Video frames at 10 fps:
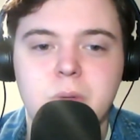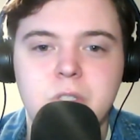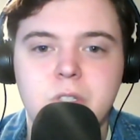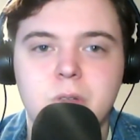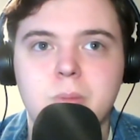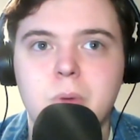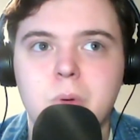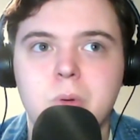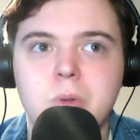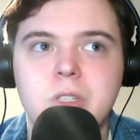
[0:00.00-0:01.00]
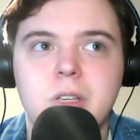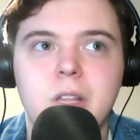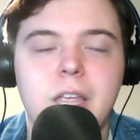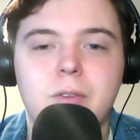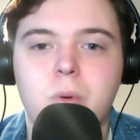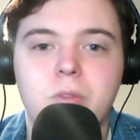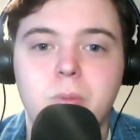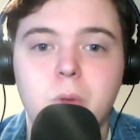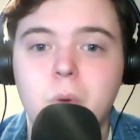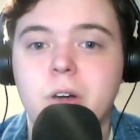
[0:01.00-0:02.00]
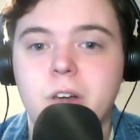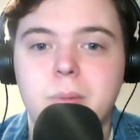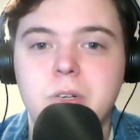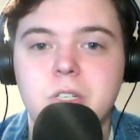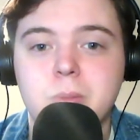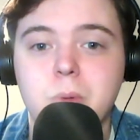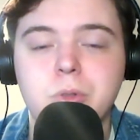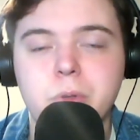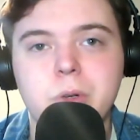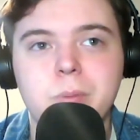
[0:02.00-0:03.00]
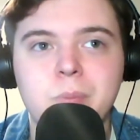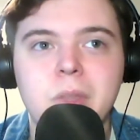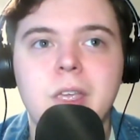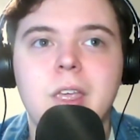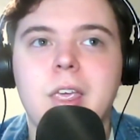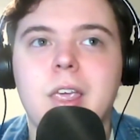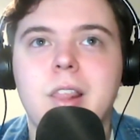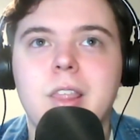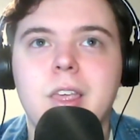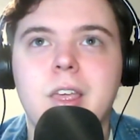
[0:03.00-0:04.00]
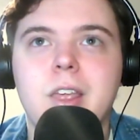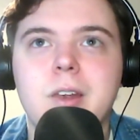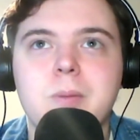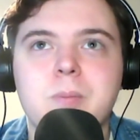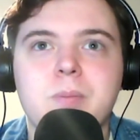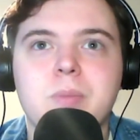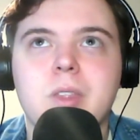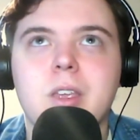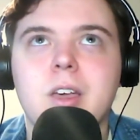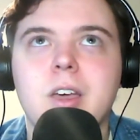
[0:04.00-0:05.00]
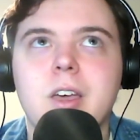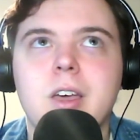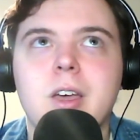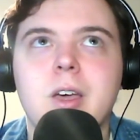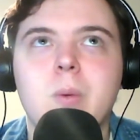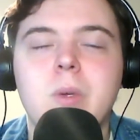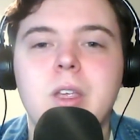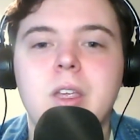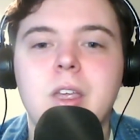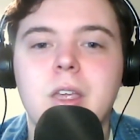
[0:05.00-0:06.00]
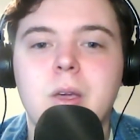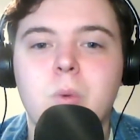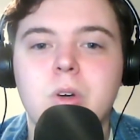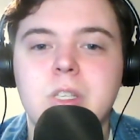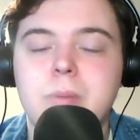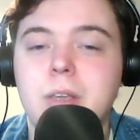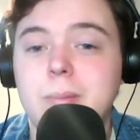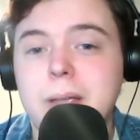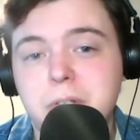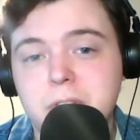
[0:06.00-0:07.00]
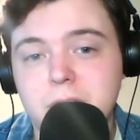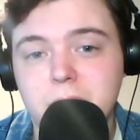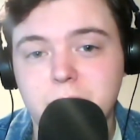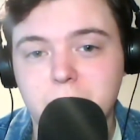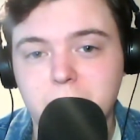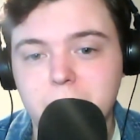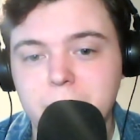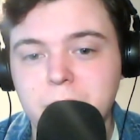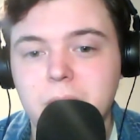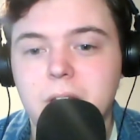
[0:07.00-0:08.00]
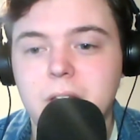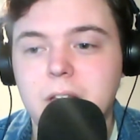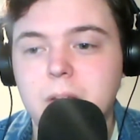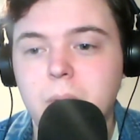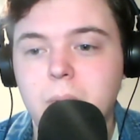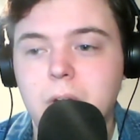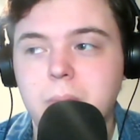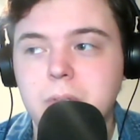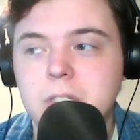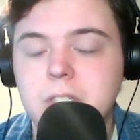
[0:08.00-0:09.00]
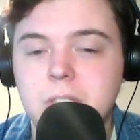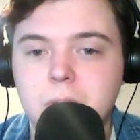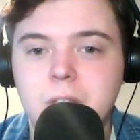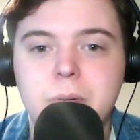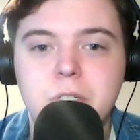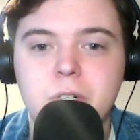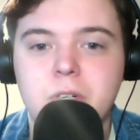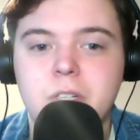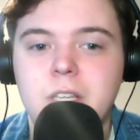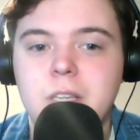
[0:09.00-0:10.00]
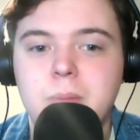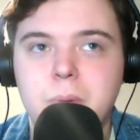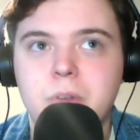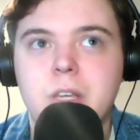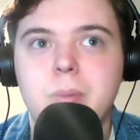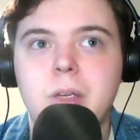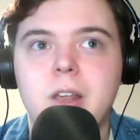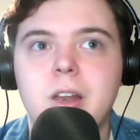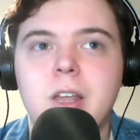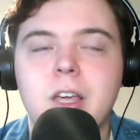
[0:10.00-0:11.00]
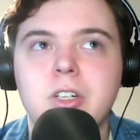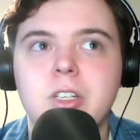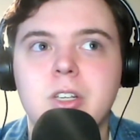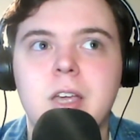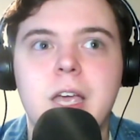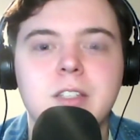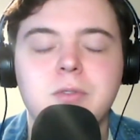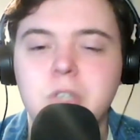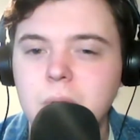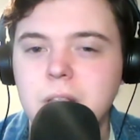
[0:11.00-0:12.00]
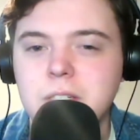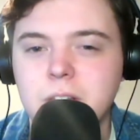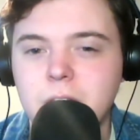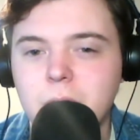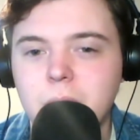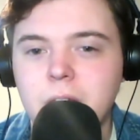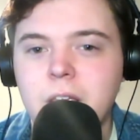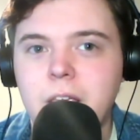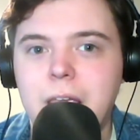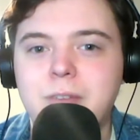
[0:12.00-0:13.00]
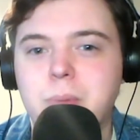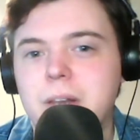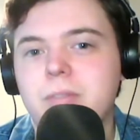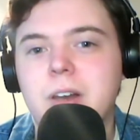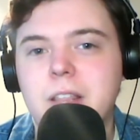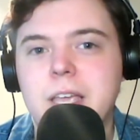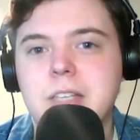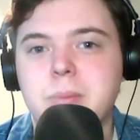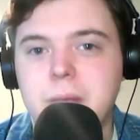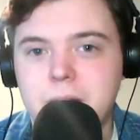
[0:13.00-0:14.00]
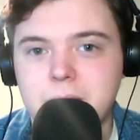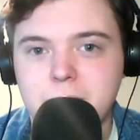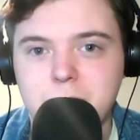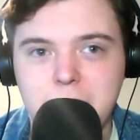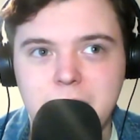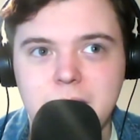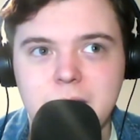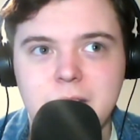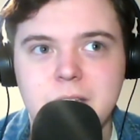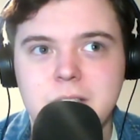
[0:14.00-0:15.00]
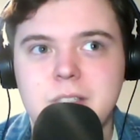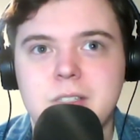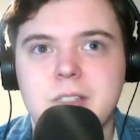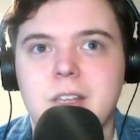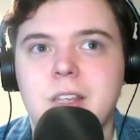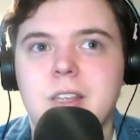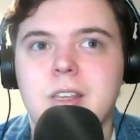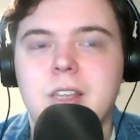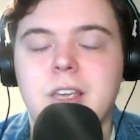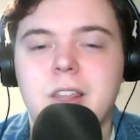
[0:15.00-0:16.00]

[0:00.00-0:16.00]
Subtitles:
There was still mold like everywhere from the water damage because mold grew. And then we were sleeping on mattresses on the floor. We were able to slowly but surely build up, and actually, as of 2 days ago, everybody finally has a bed because, yeah.